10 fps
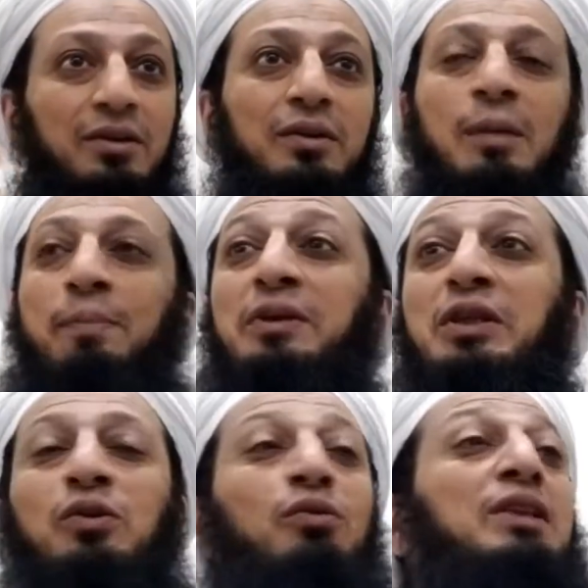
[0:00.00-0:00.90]
The
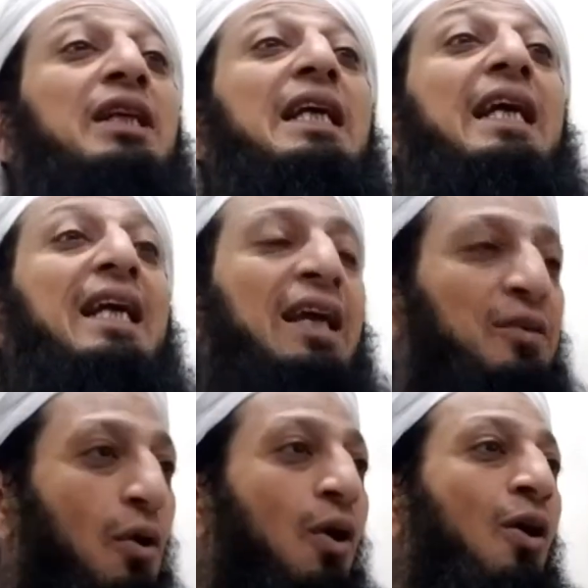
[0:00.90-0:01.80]
person who was
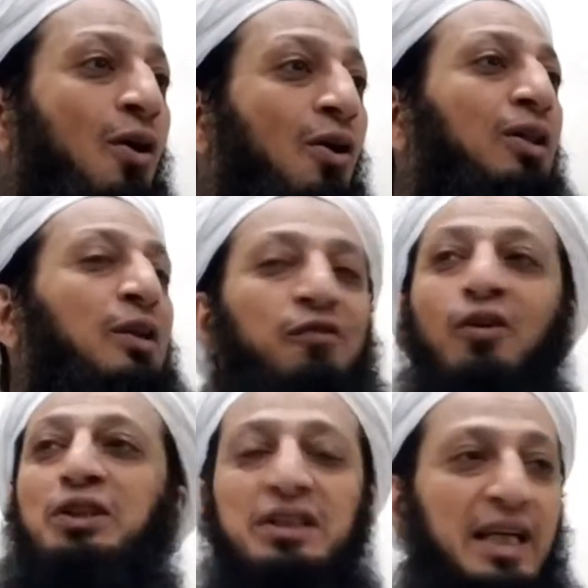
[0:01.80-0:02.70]
leading all the
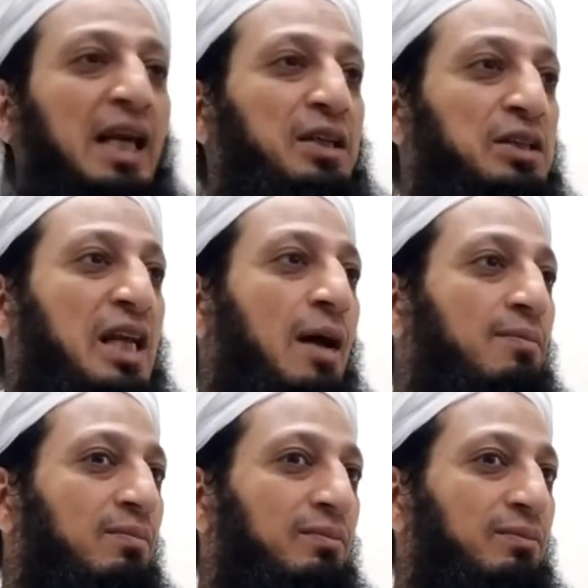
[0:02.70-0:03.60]
forces against Islam,
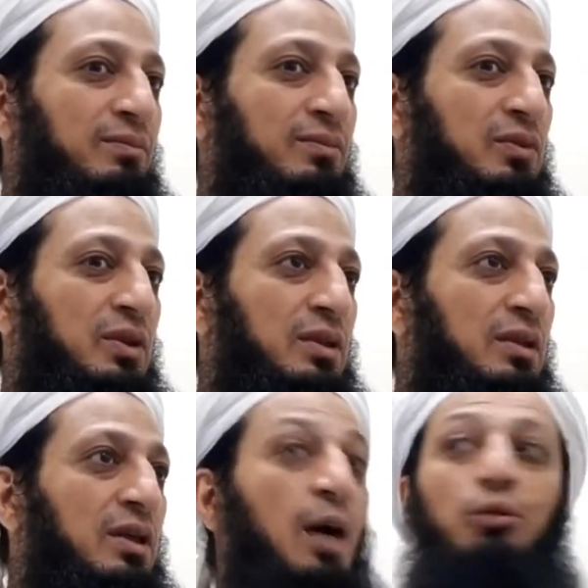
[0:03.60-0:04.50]

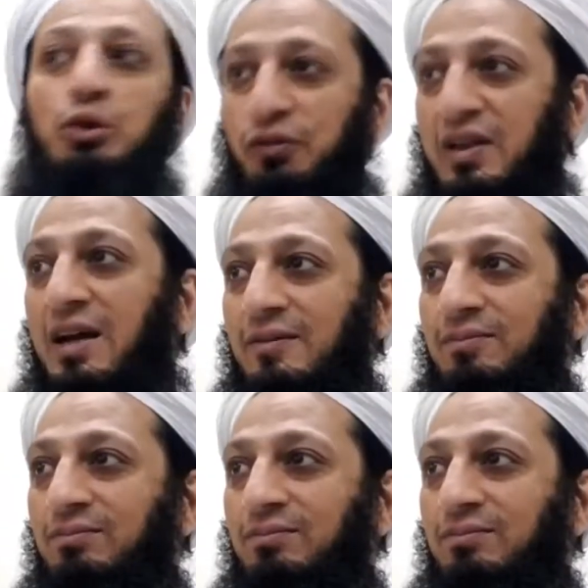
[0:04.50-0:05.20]
Abu Sufyan,